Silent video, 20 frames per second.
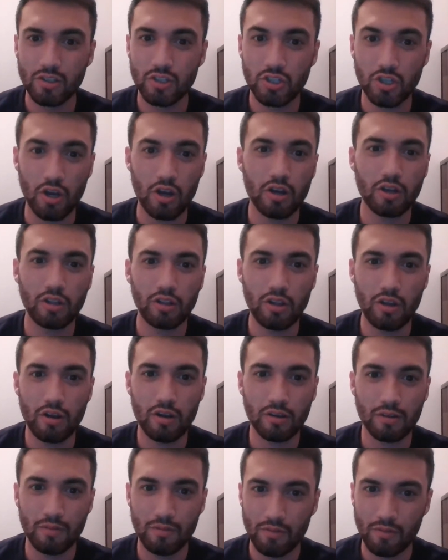shot
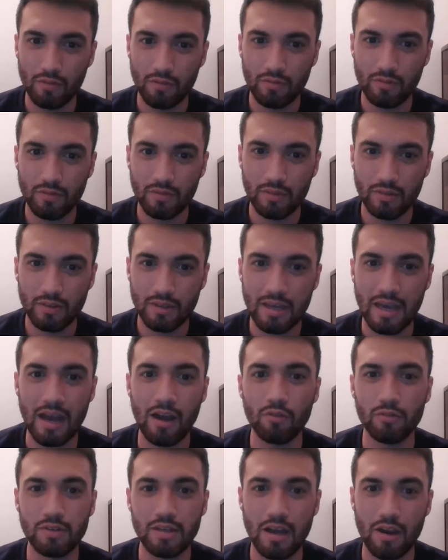clock
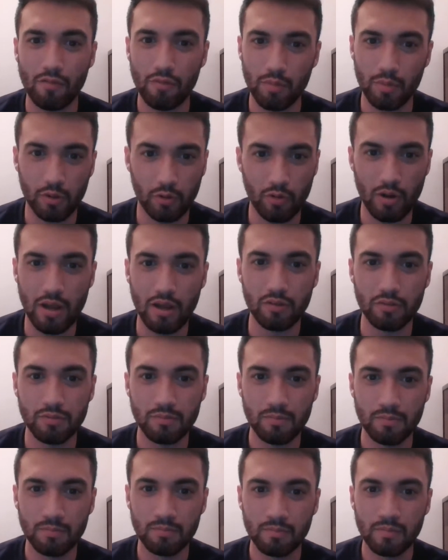countdown from the crowd.
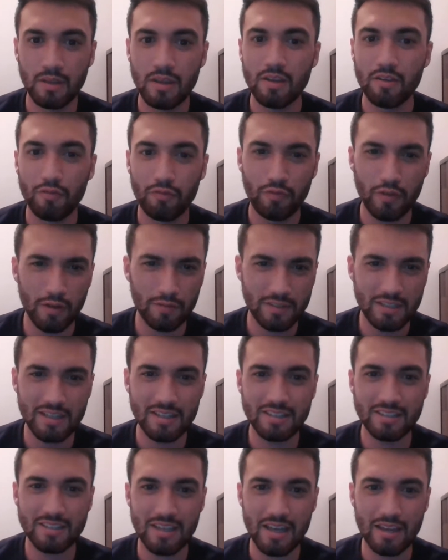
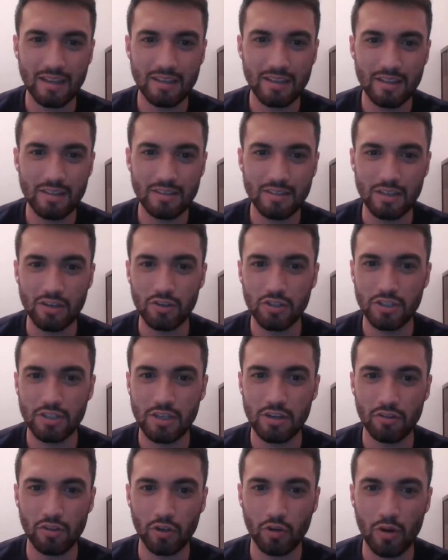15 seconds, and you just
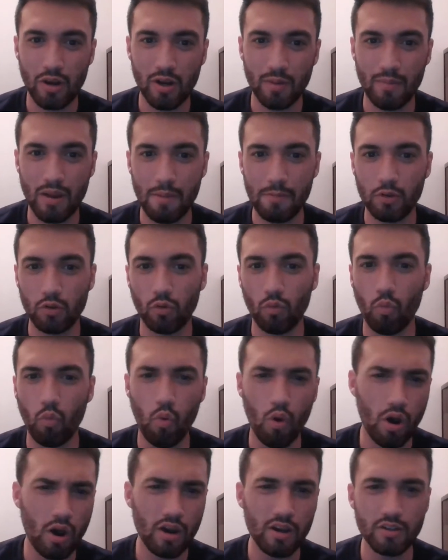hear the crowd in Miami go
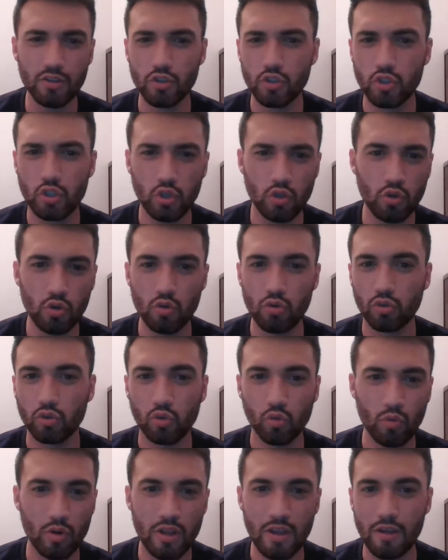one, two,
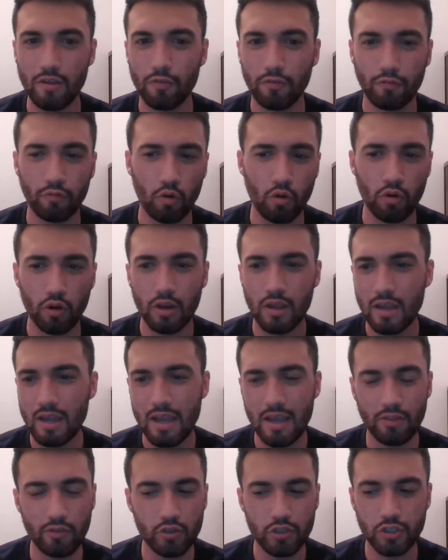three, four,
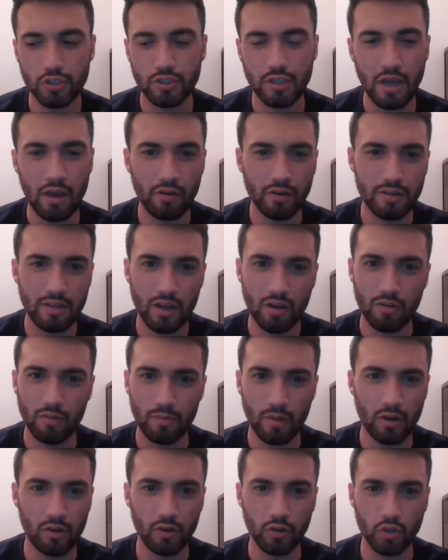and they're just counting down
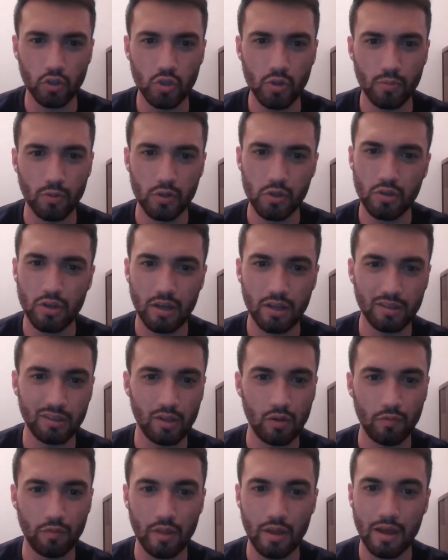on Akupo, and you gotta
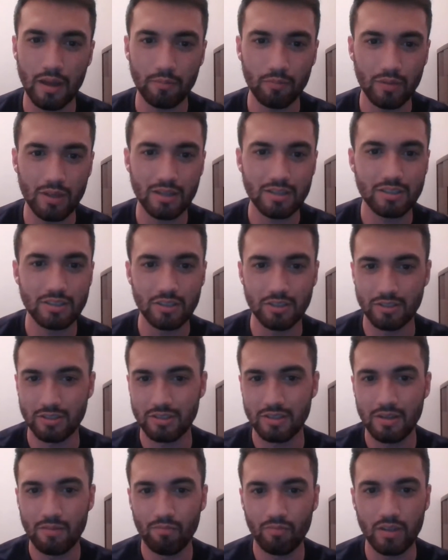love that. That's just
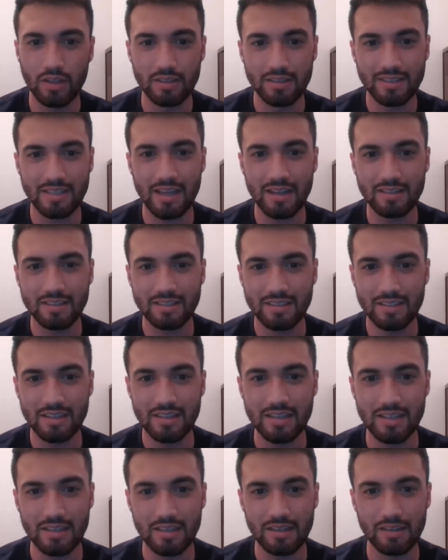
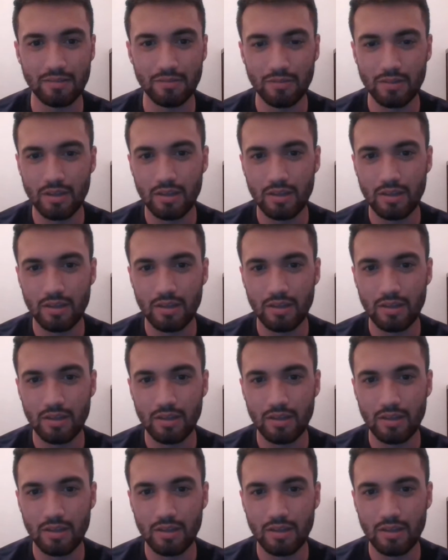intensity and